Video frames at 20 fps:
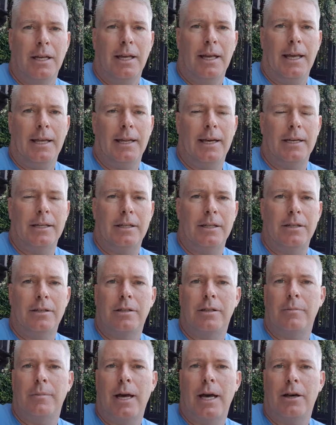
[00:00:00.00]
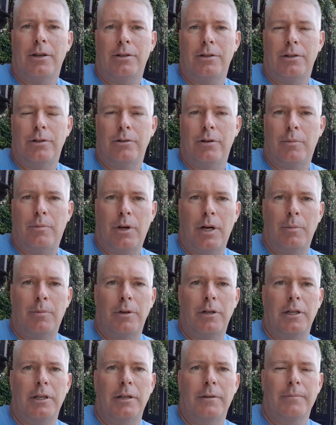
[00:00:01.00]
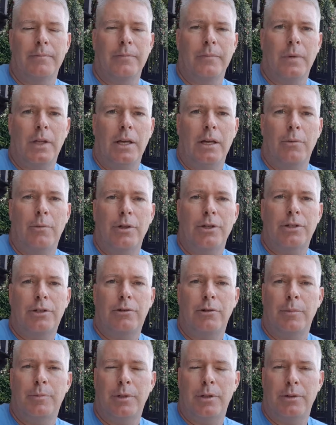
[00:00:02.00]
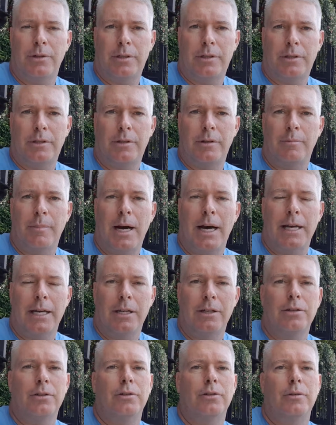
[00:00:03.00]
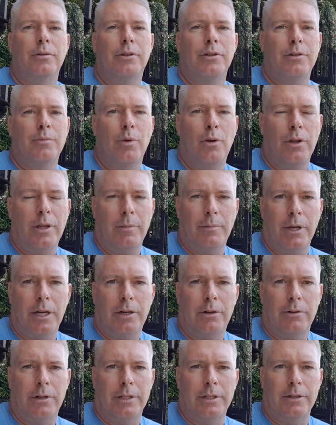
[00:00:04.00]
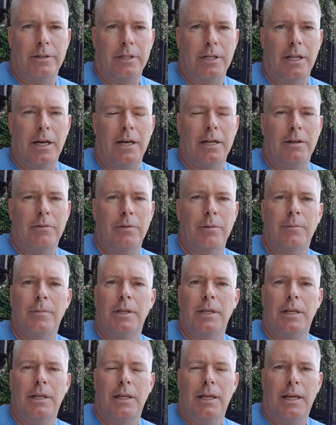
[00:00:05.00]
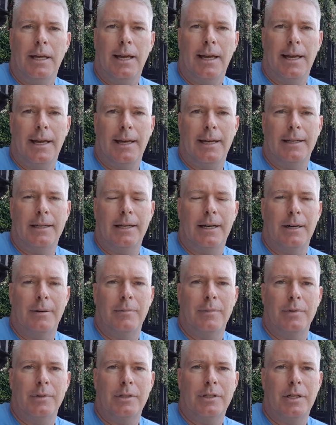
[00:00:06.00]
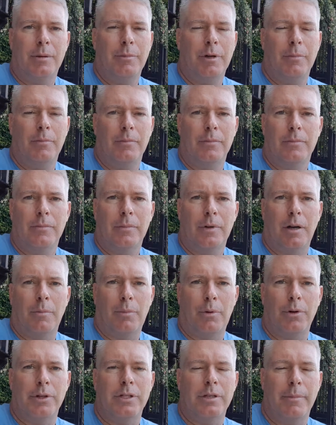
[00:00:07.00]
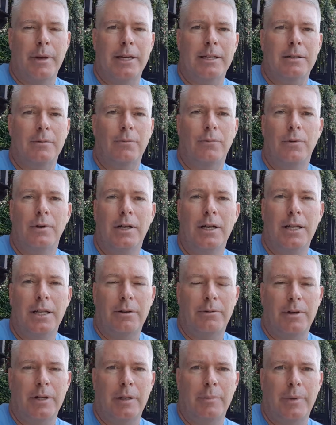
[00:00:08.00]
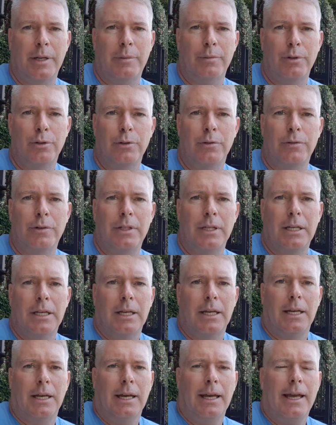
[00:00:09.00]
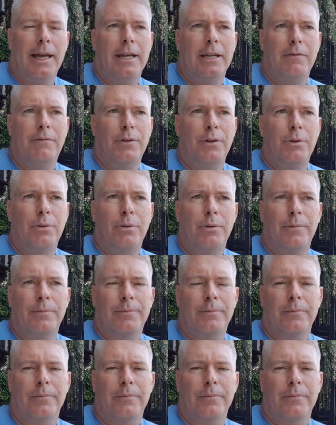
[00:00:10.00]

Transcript: And I teach them how to do it properly and which cryptos to buy into. There's more than Bitcoin, there's a lot of them. And some of them are poised to make some really, really big moves. And if you're